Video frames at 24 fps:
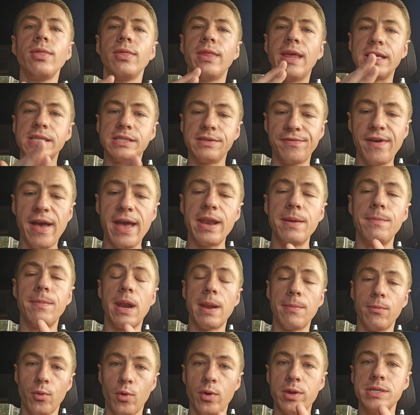that's fine,
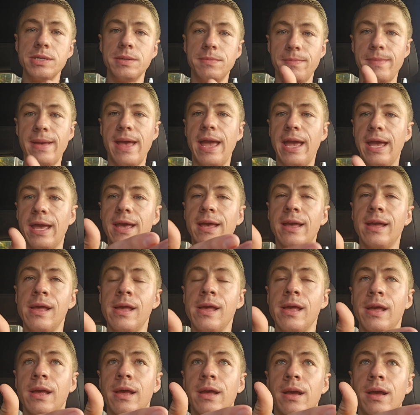but I'm going to make
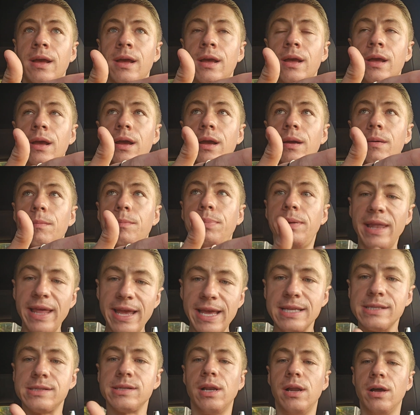
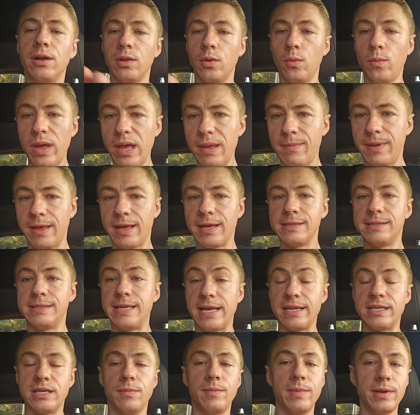plans along the way because
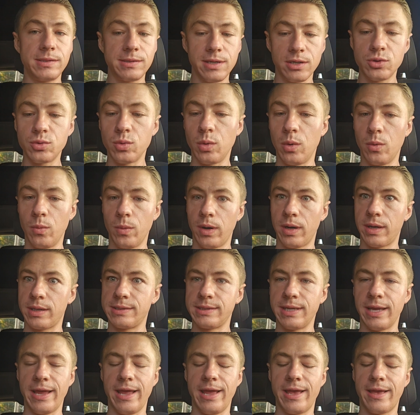that's how my schedule
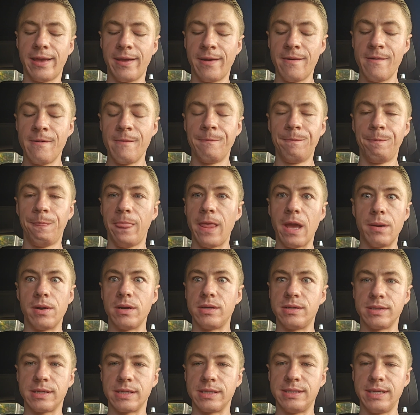works. Like, I'm
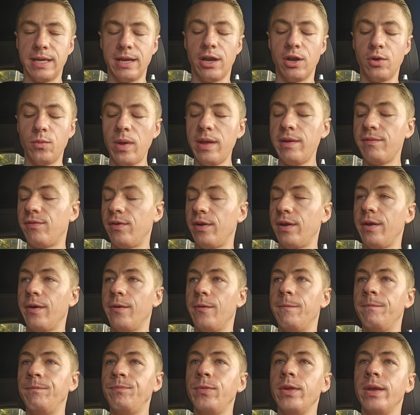not just gonna sit here and wait for
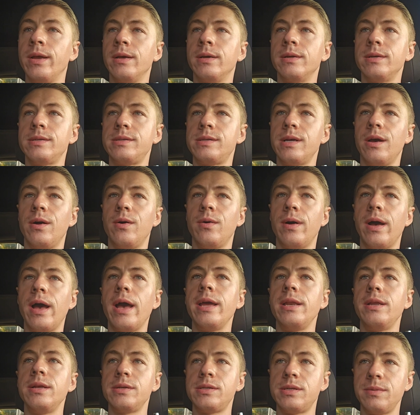you. So
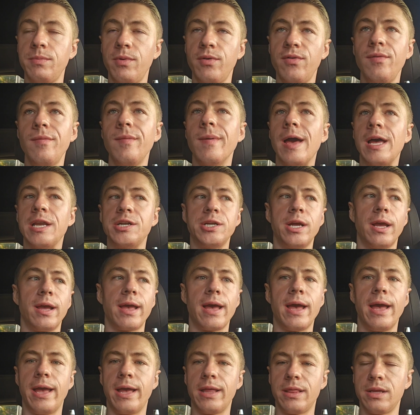I do some movie
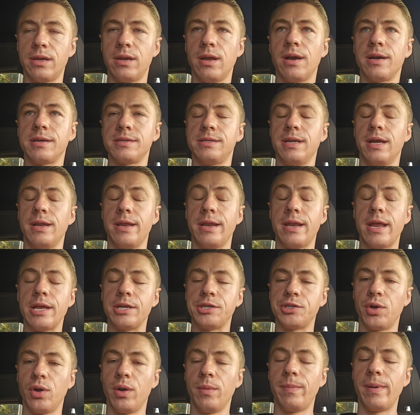magic, I get the docs done, and I
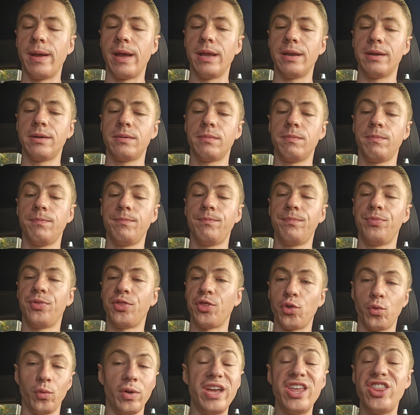show up at
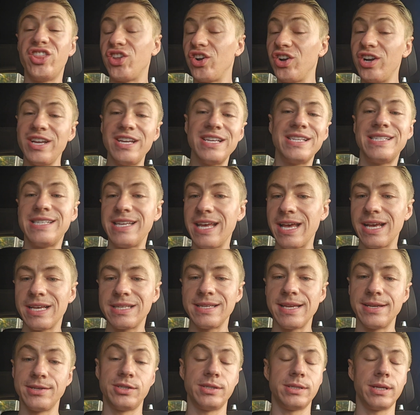
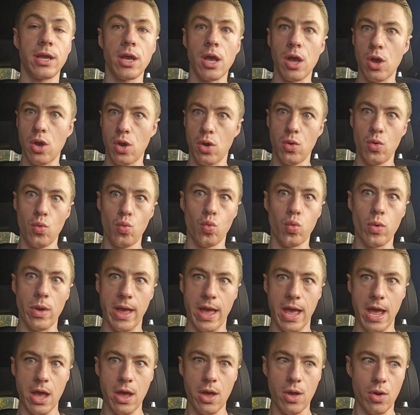3:36, and she's like, oh,
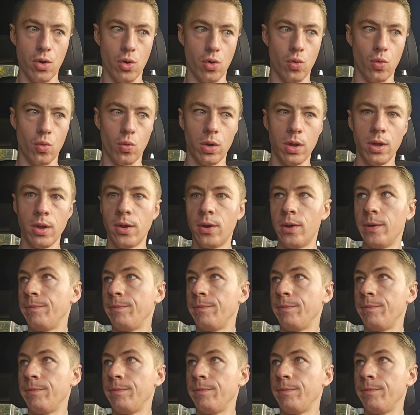wow.